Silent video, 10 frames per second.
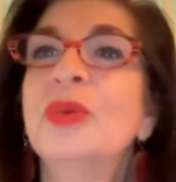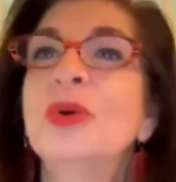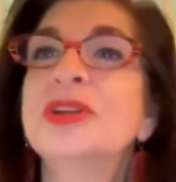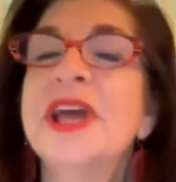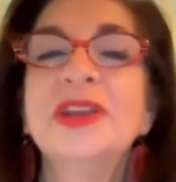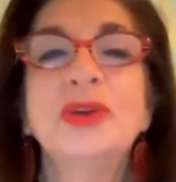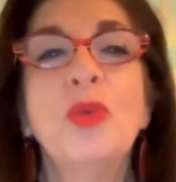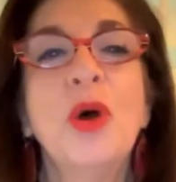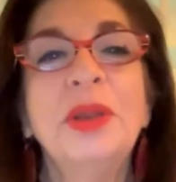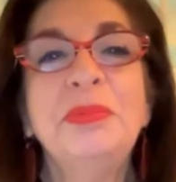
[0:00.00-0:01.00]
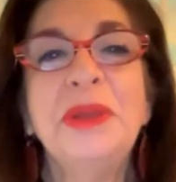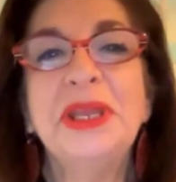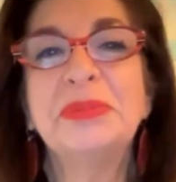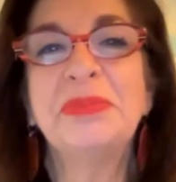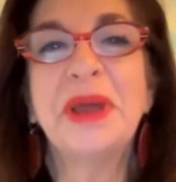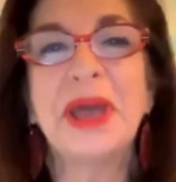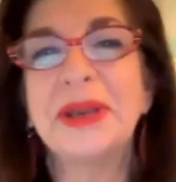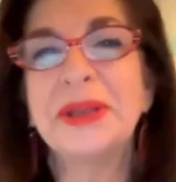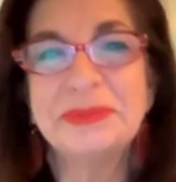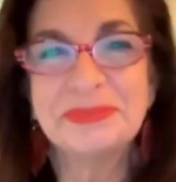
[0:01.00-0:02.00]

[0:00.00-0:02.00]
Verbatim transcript: We're down to one minute, Patty.